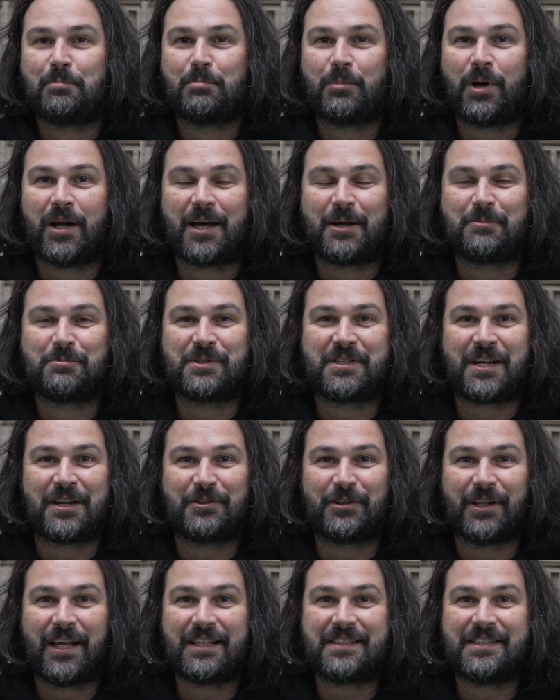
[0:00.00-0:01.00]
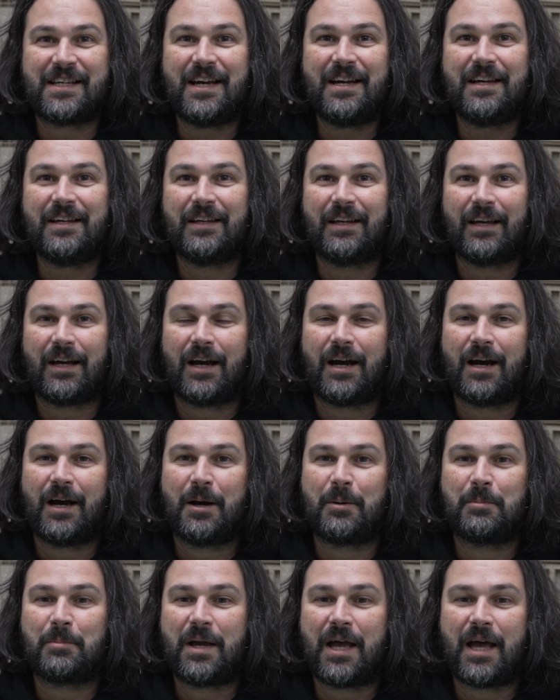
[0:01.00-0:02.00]
My name's Daniel Agdag,
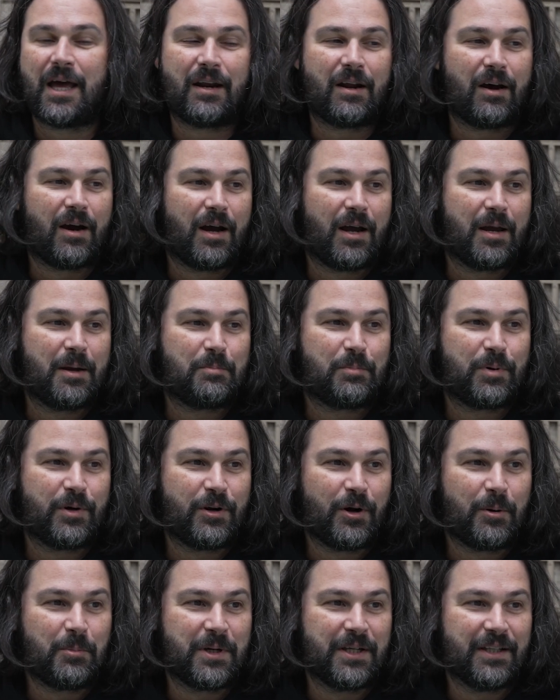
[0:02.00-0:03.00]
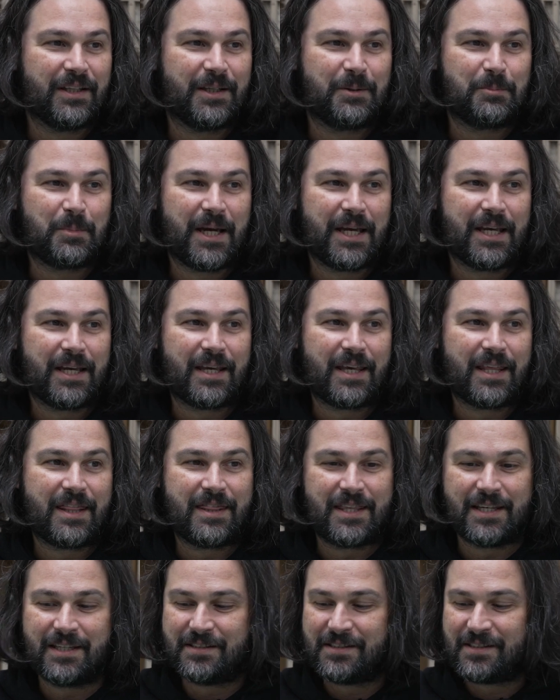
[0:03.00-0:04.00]
and I predominantly make
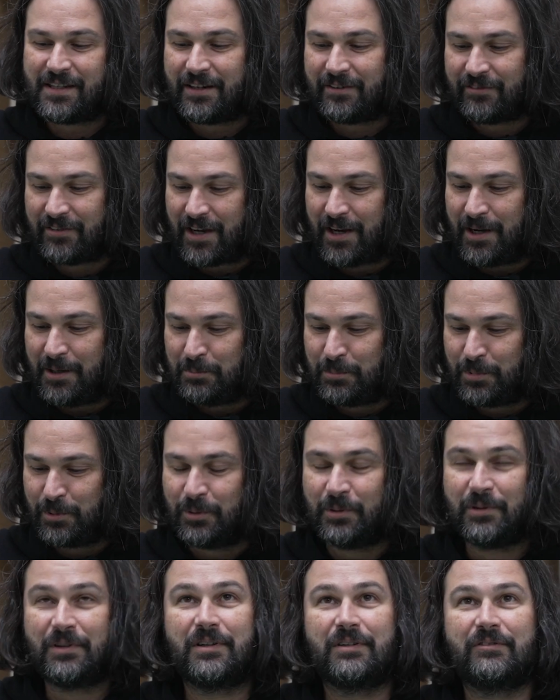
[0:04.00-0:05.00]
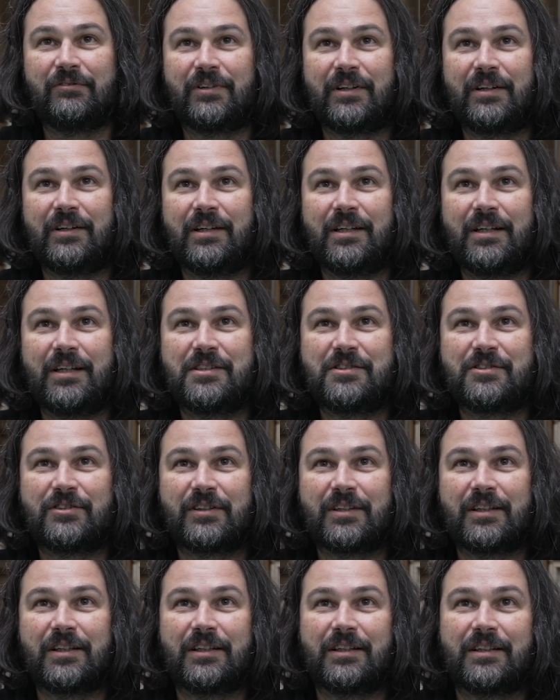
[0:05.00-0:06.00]
things out of cardboard, very
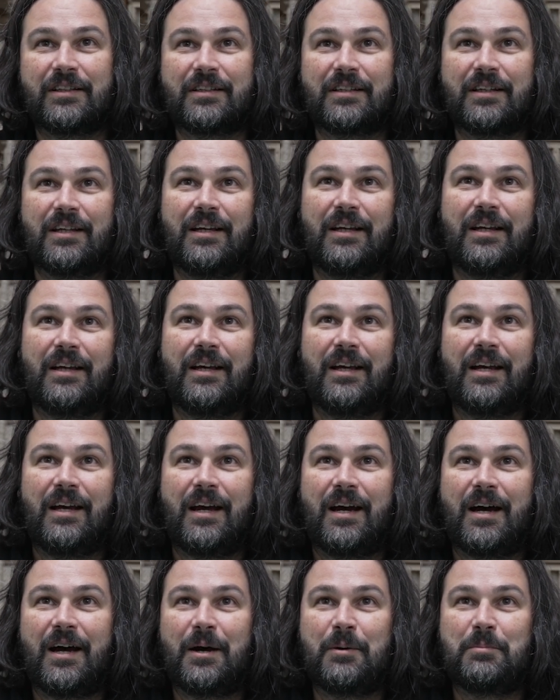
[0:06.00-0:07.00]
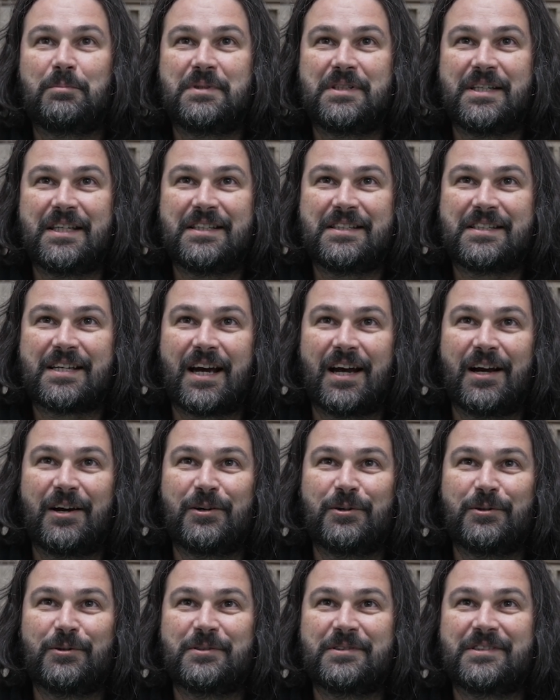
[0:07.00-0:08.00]
intricate,
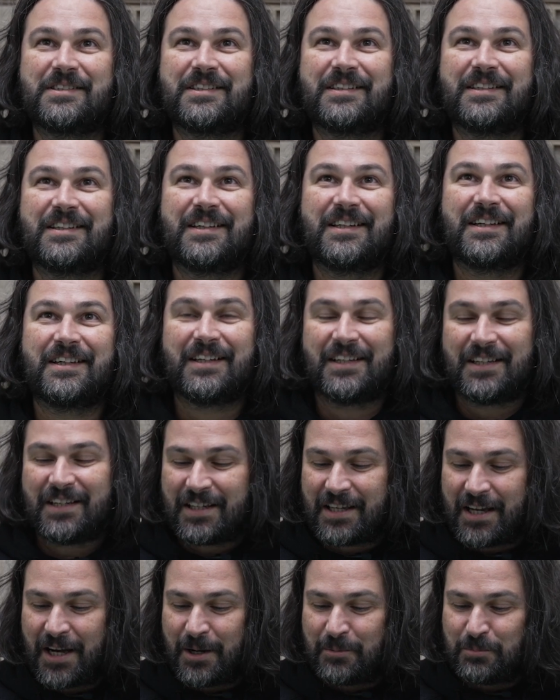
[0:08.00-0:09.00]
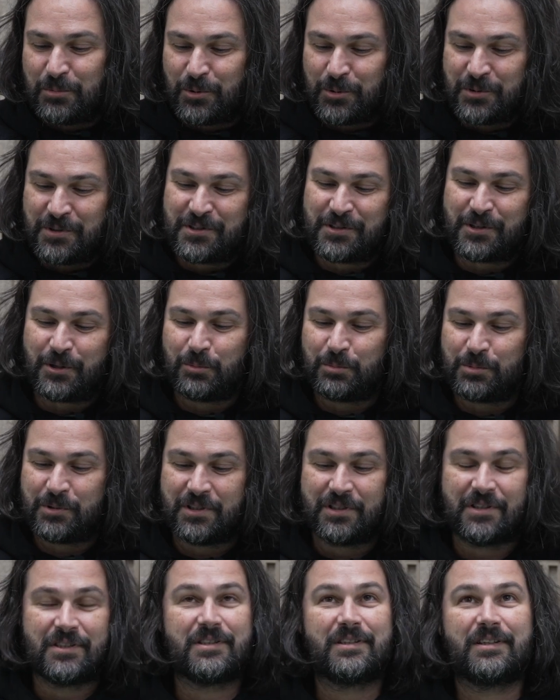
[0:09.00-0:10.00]
detailed cardboard
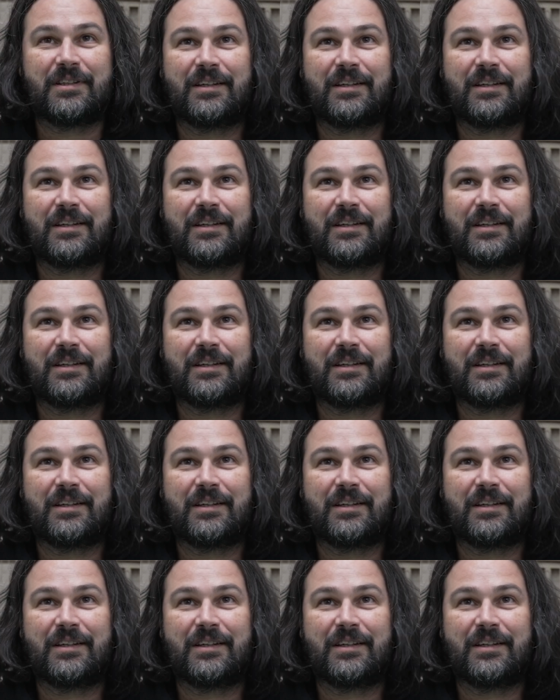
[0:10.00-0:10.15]
sculptures.